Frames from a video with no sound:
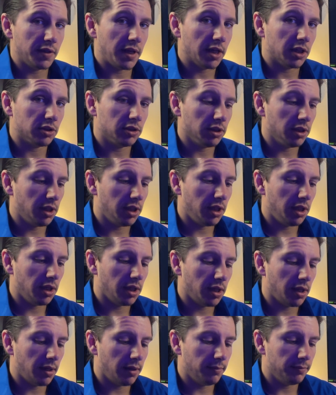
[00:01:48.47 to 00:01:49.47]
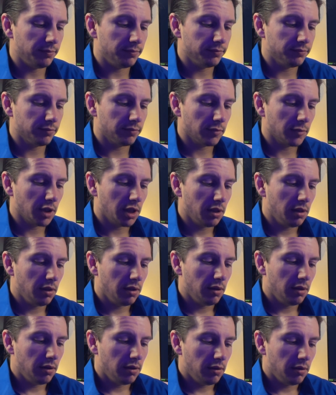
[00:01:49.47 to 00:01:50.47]
actually,
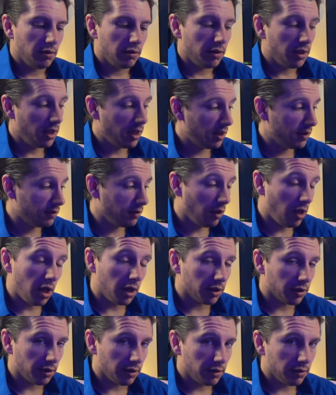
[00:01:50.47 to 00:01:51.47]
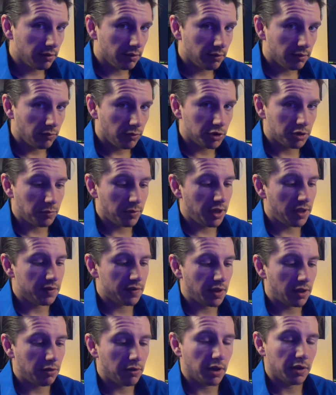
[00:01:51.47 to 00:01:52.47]
it is longer, which means
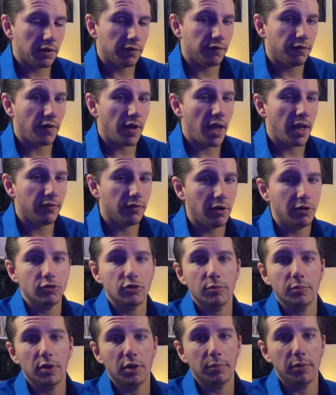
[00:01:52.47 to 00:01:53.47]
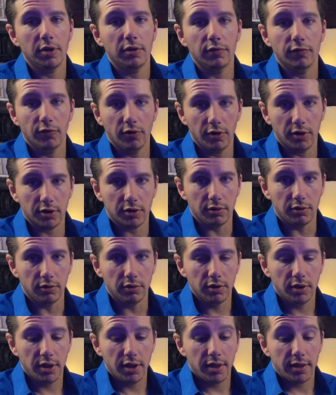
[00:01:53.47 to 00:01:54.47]
that you get the 500mm vertical.
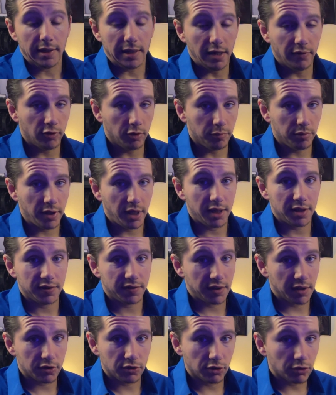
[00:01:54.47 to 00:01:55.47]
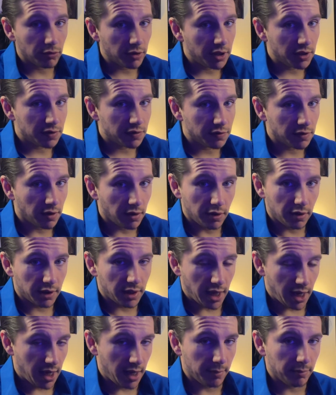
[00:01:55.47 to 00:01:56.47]
Now, if you're playing a 6 degrees
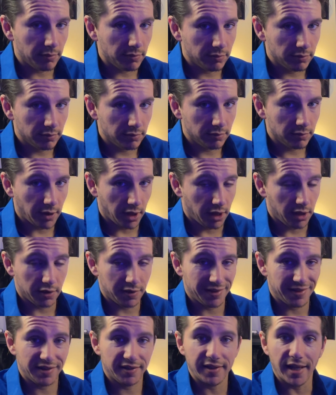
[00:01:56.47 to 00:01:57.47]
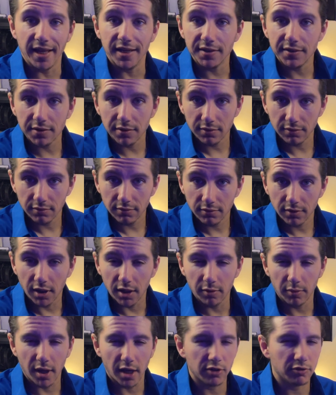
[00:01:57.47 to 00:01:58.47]
game, like a Descent, and
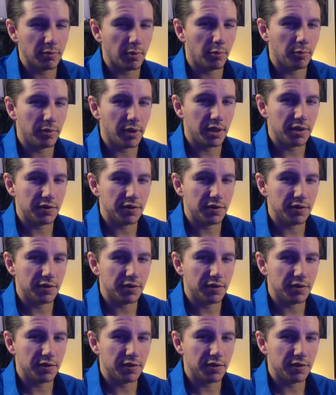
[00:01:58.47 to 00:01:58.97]
you guys remember playing